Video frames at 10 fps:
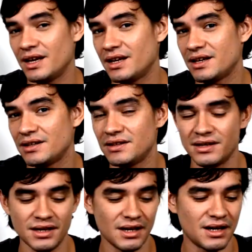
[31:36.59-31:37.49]

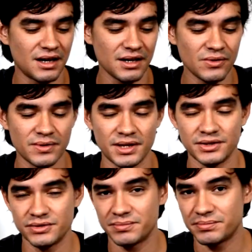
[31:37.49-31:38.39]
and I
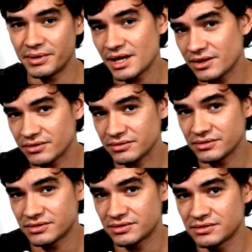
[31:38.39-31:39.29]
went to
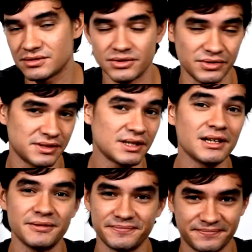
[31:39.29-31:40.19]
Pedro's to study.